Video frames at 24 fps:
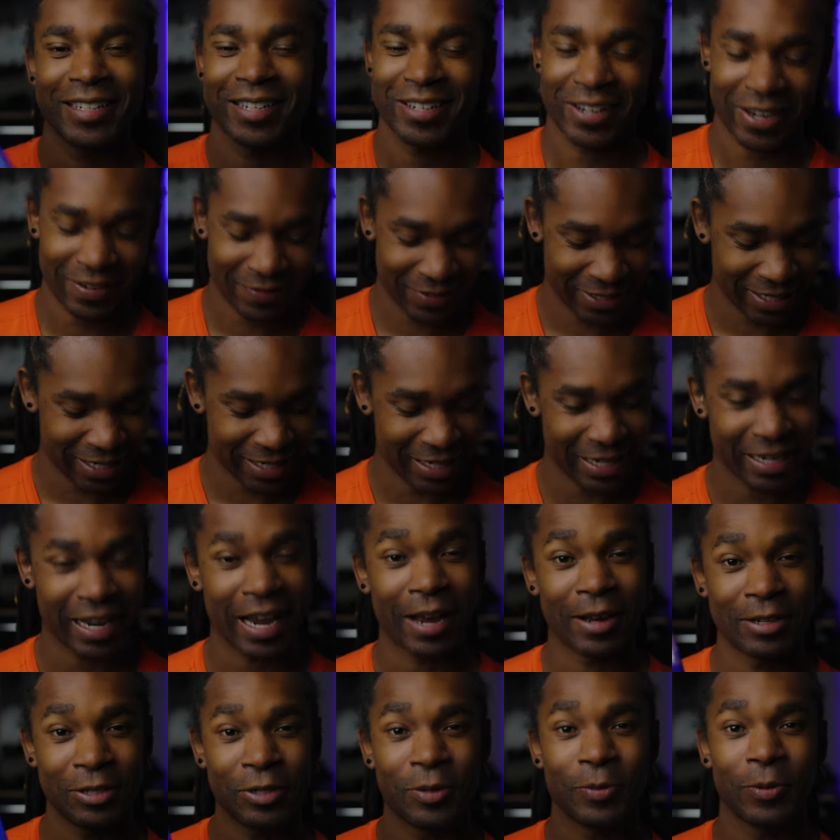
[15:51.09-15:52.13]
No, I'm just kidding.
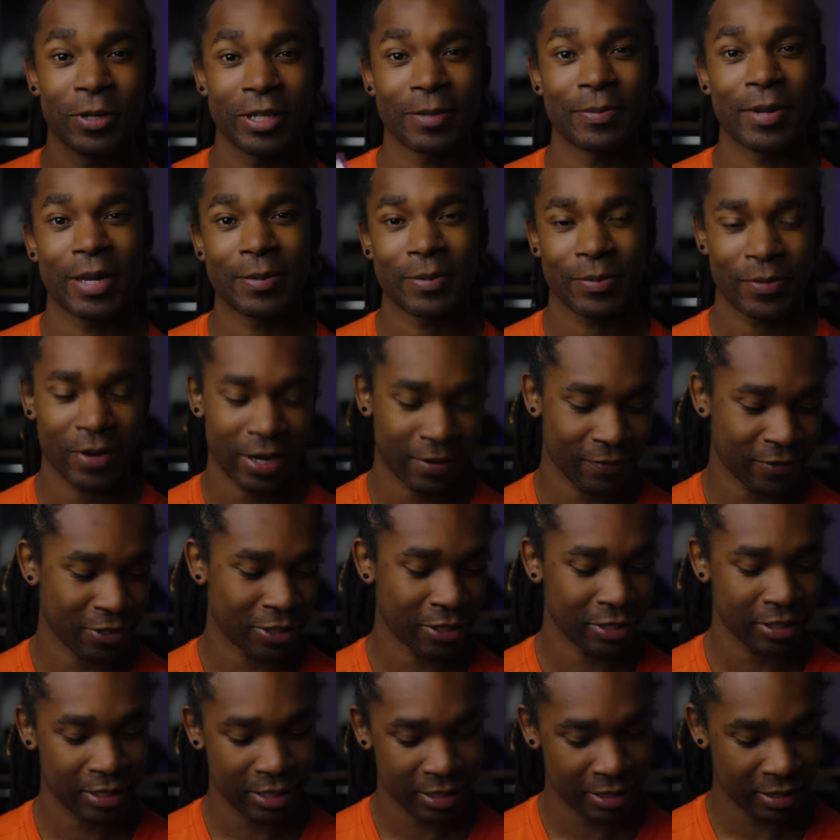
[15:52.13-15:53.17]
I do want the paperback
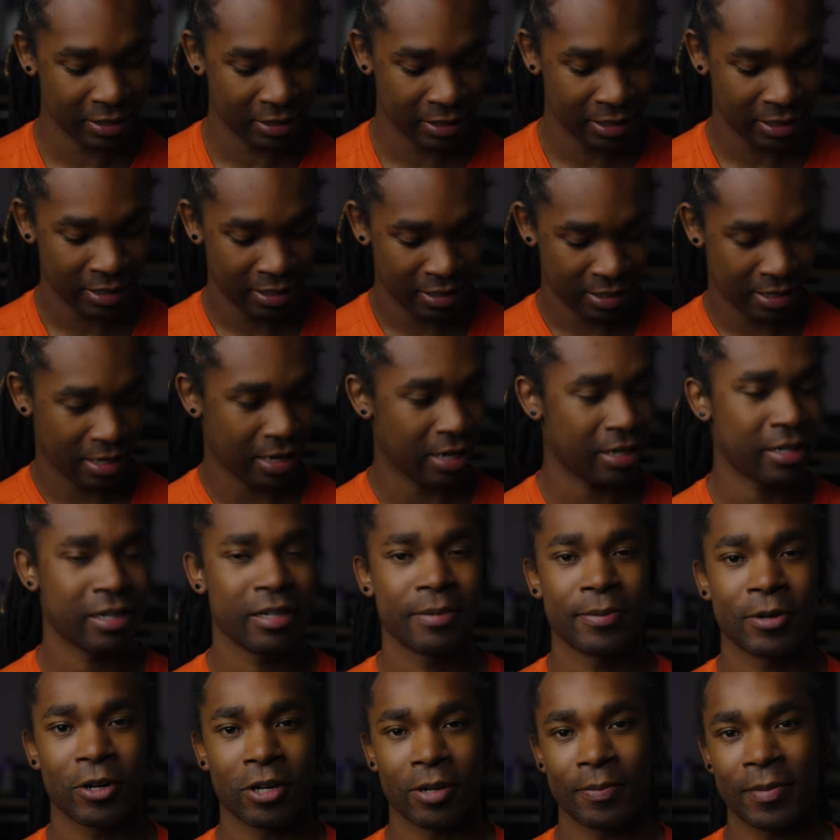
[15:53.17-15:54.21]
version because I need
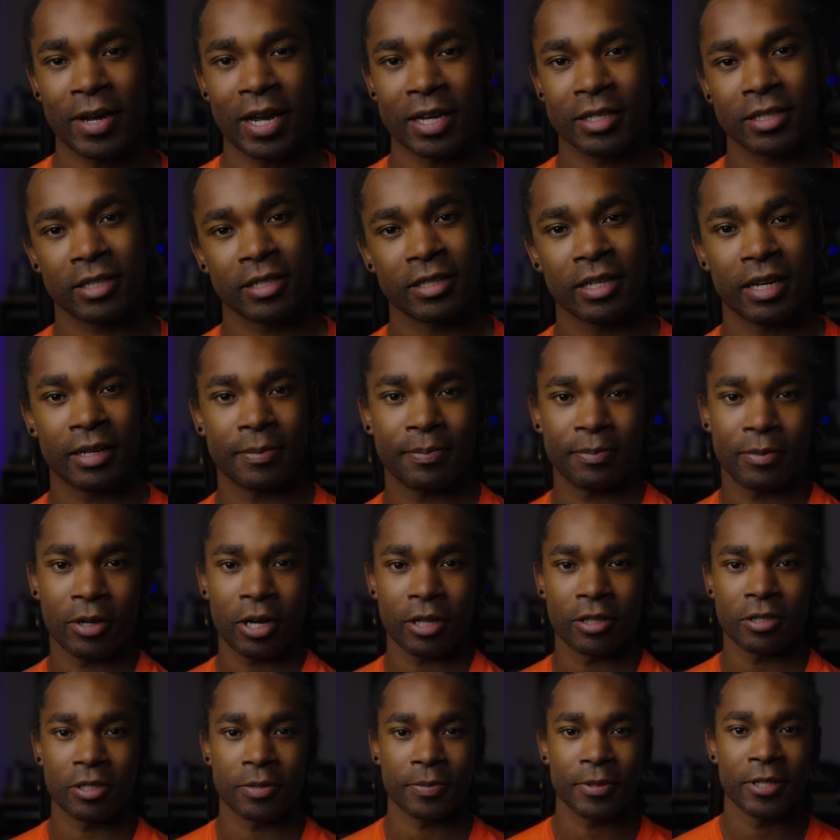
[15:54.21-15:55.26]
them all to match, because that
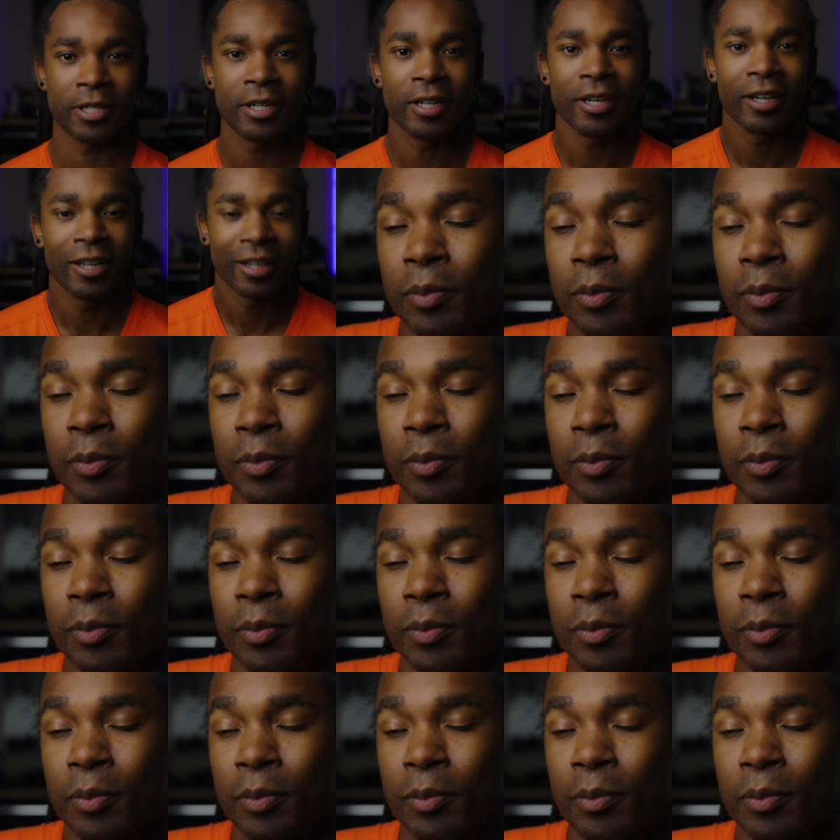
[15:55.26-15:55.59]
bothers me.